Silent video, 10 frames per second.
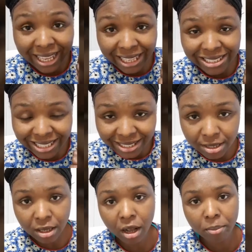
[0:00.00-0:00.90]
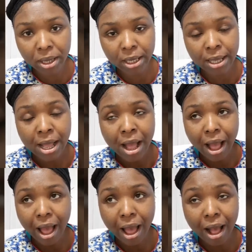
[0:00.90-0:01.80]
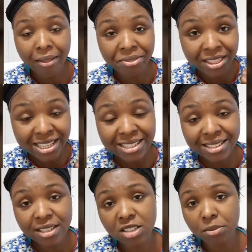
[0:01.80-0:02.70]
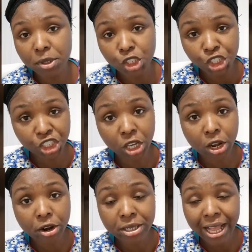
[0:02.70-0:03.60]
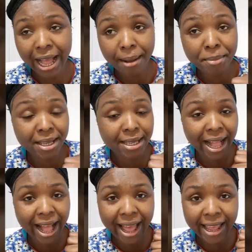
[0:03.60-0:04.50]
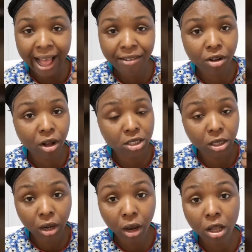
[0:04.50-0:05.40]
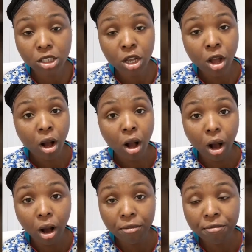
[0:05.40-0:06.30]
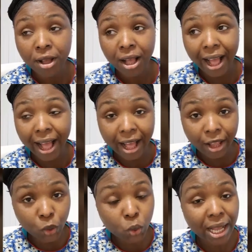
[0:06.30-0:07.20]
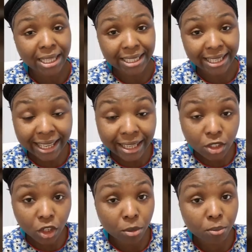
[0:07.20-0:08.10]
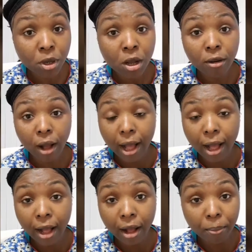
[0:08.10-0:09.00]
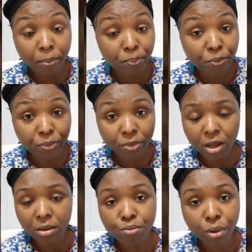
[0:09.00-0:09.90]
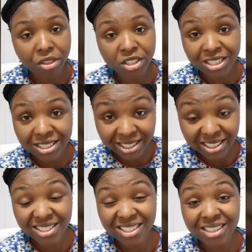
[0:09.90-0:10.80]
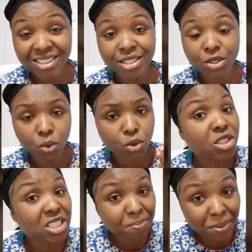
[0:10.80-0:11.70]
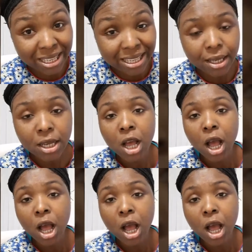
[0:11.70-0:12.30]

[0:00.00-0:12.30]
It is coming. Uh, this needs to be shared. I mean, I haven't got a lot of uh, United Kingdom uh, brothers and sisters so to speak